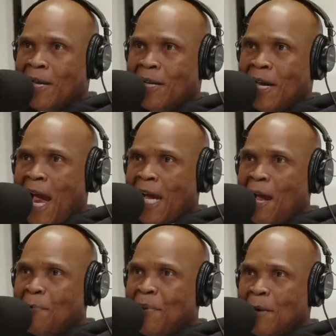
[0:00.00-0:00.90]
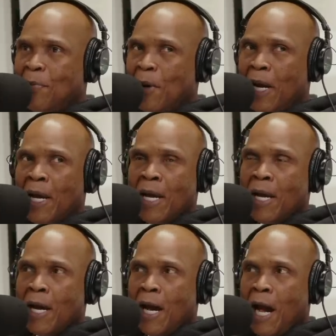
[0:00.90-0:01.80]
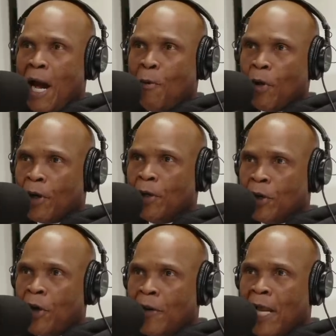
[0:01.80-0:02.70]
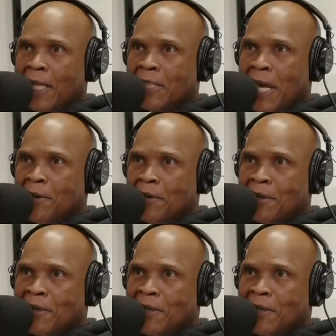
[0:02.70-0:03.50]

Yeah. I got big boy. Yeah. I'm working on Kurt Alexander.